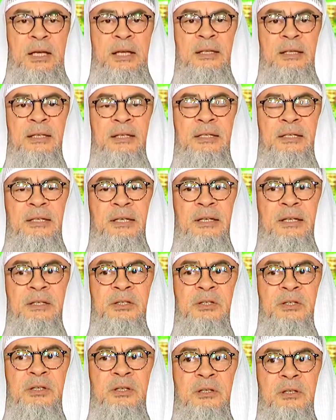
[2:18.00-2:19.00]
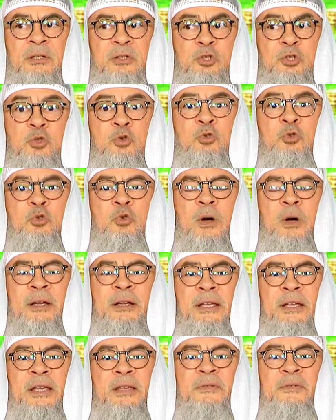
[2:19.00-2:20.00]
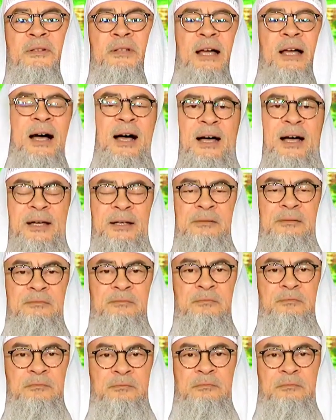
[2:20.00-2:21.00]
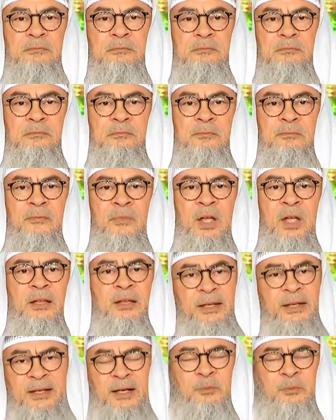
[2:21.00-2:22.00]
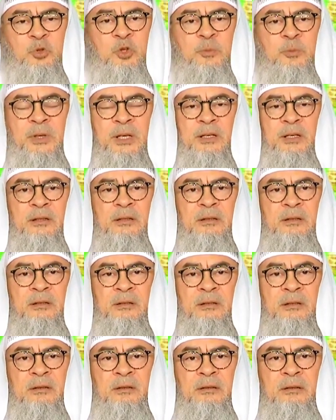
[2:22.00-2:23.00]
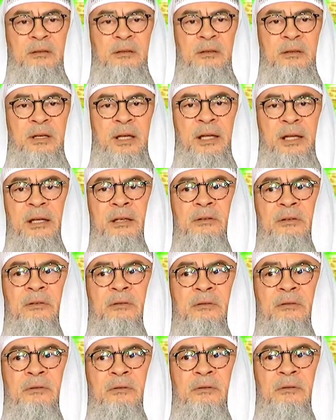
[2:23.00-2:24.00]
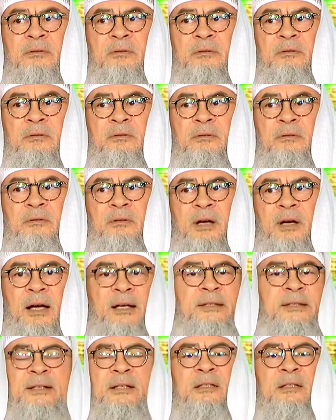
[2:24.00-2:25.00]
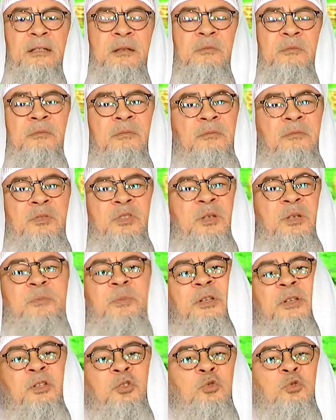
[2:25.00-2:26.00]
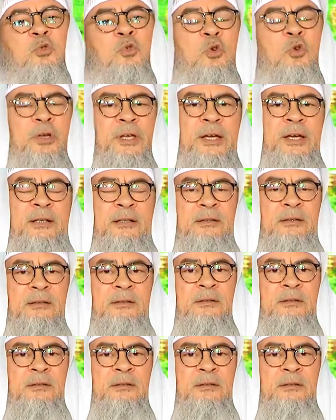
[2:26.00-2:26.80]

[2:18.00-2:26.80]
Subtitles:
And this is due to an evil eye. They come to me and I tell them, simply do ruqya.